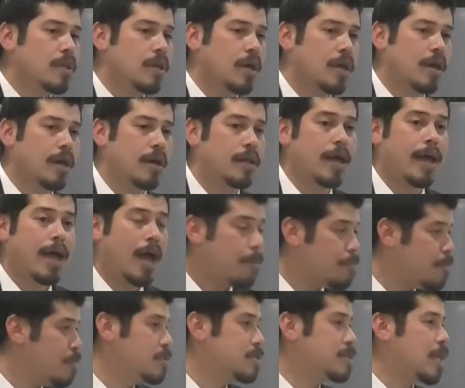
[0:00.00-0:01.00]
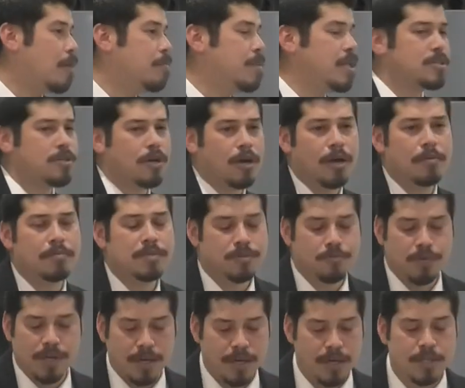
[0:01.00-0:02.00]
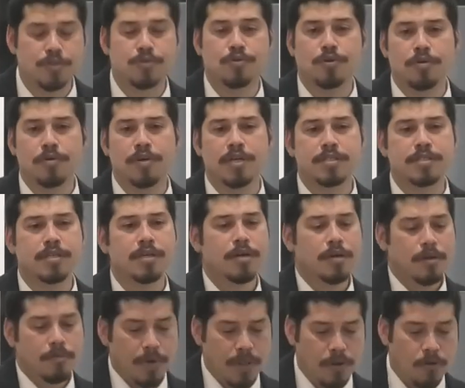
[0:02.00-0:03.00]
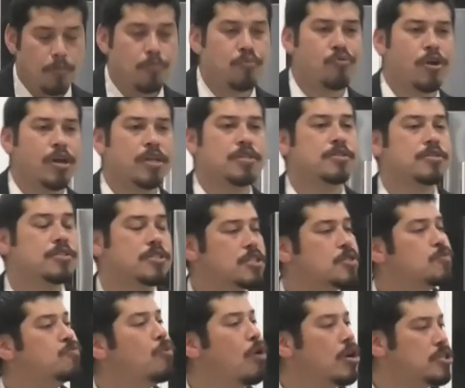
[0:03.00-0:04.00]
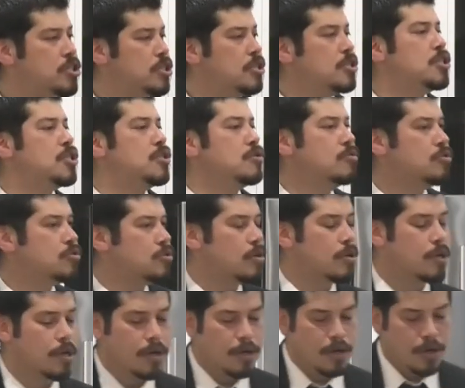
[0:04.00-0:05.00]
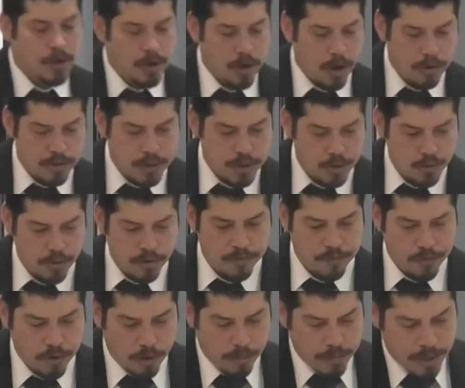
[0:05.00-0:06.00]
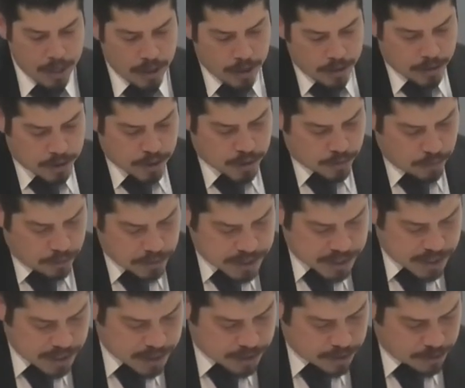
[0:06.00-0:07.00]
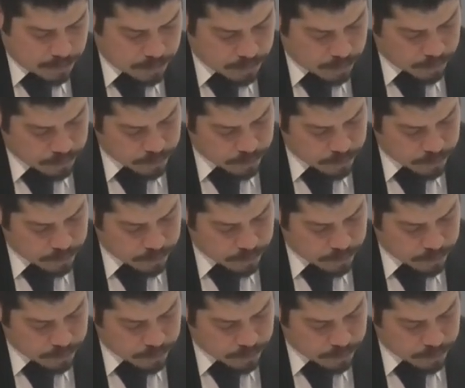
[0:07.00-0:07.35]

Okay, that happens. How many times do we hear stories where there are predators just watching children go to and from the school system?